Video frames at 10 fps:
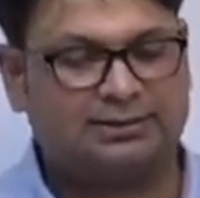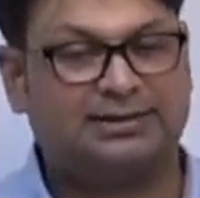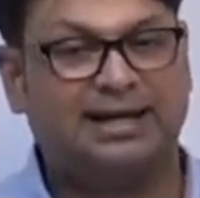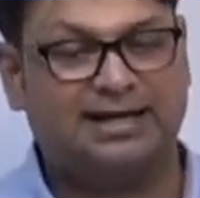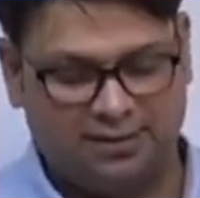
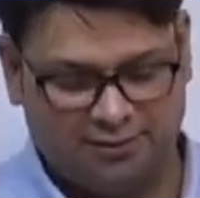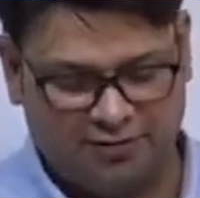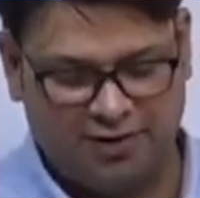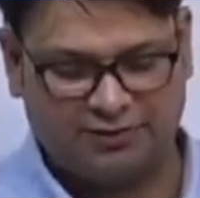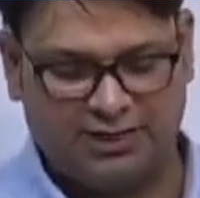Then
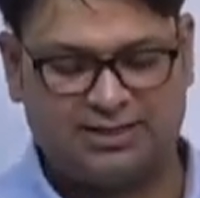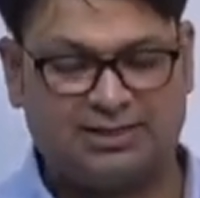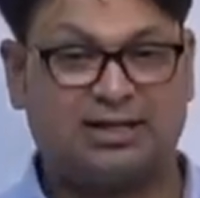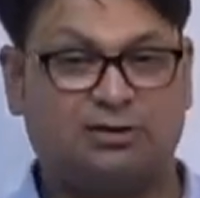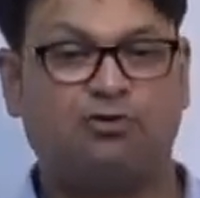fifth is
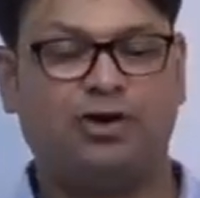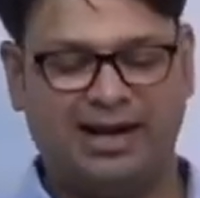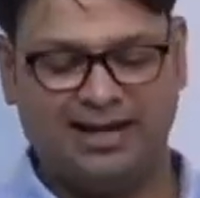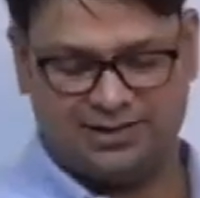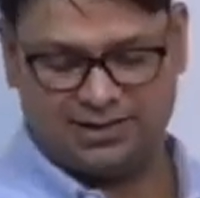
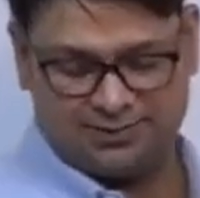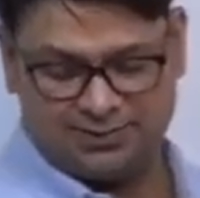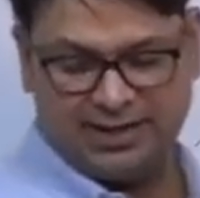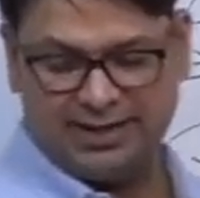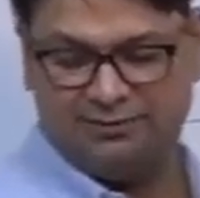village,
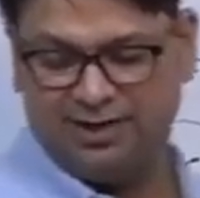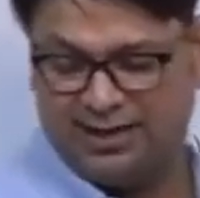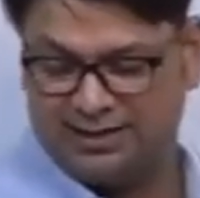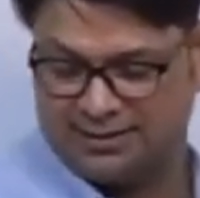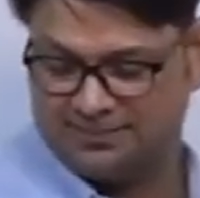Indian
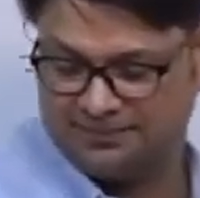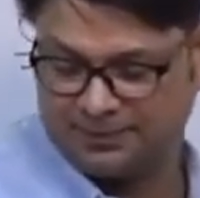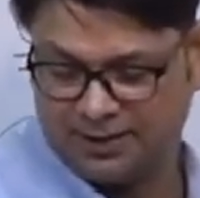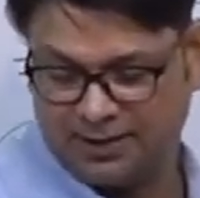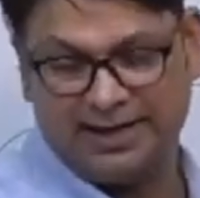village,
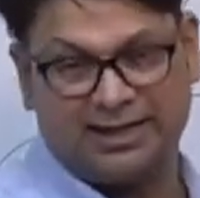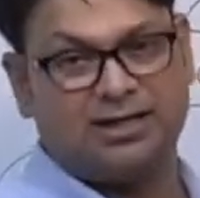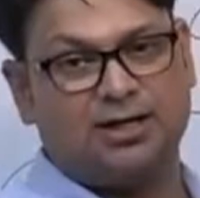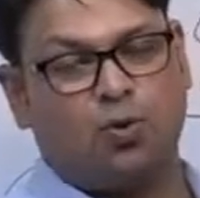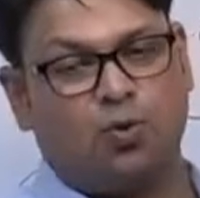right?
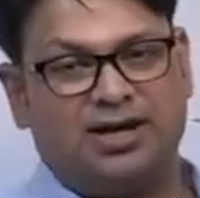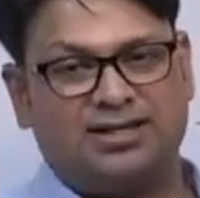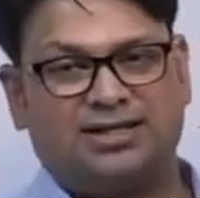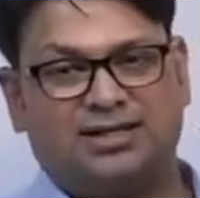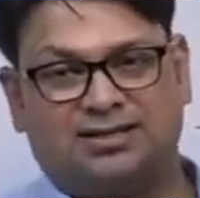What
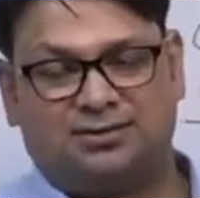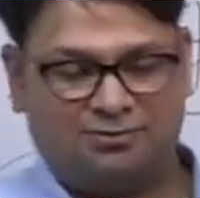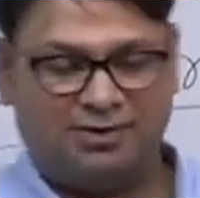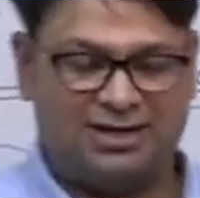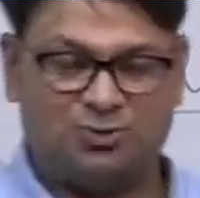
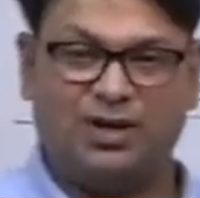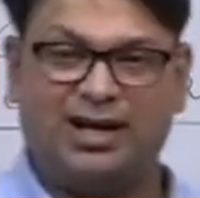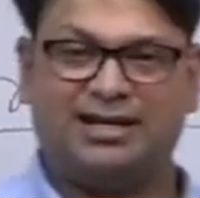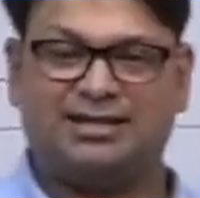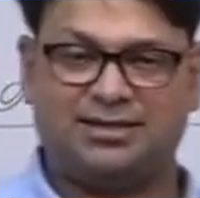is
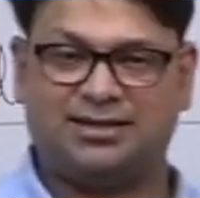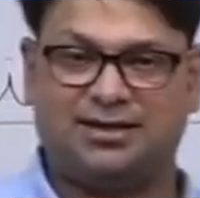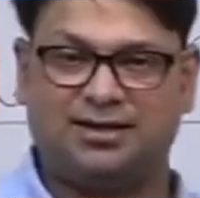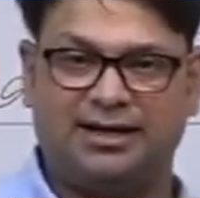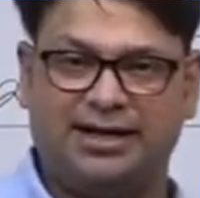village,
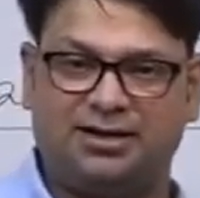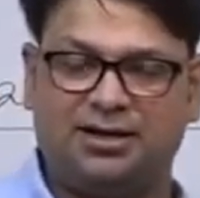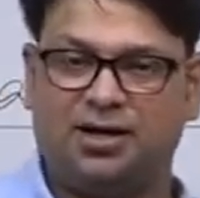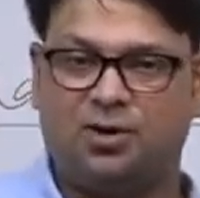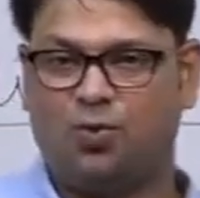right?
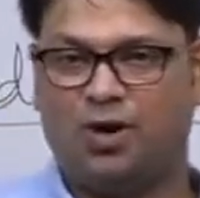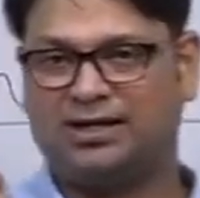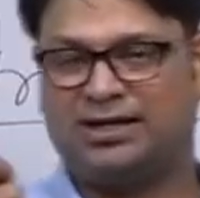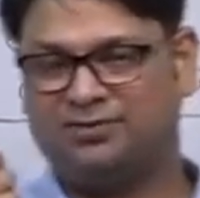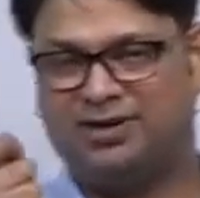
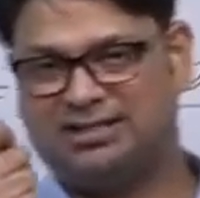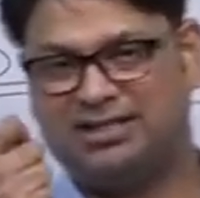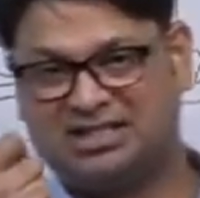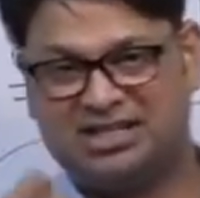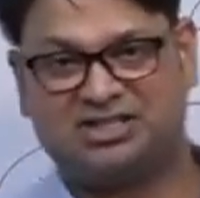What is the
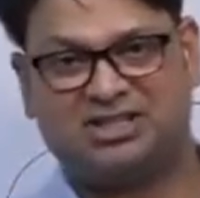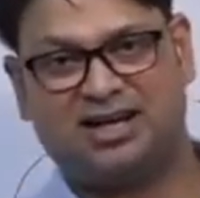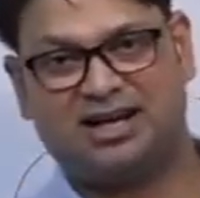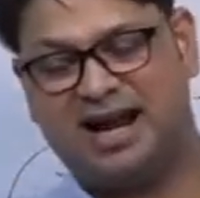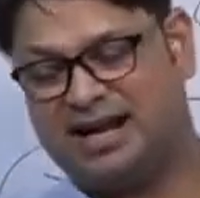
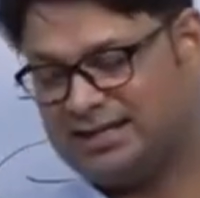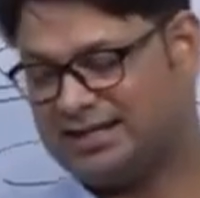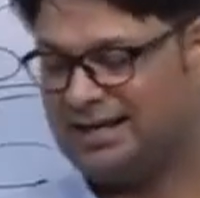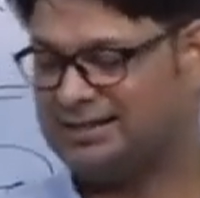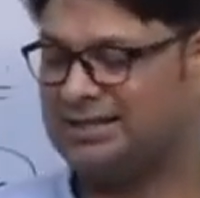structure and
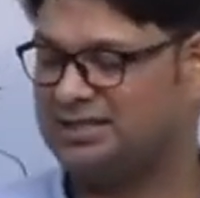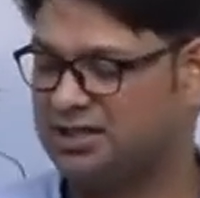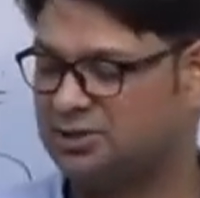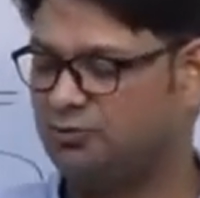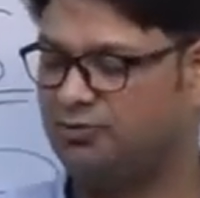characteristics of